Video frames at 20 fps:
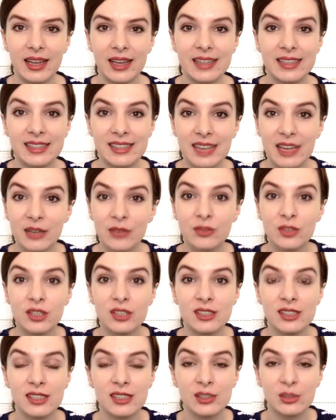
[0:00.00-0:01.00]
Instead of
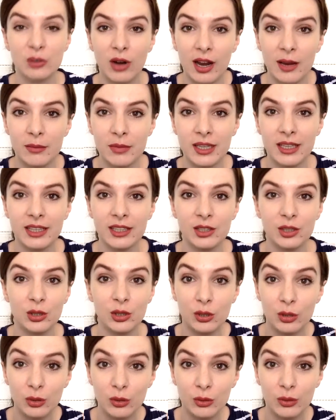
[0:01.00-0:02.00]
just describing
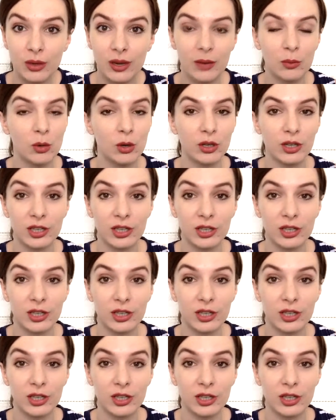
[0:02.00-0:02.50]
you, what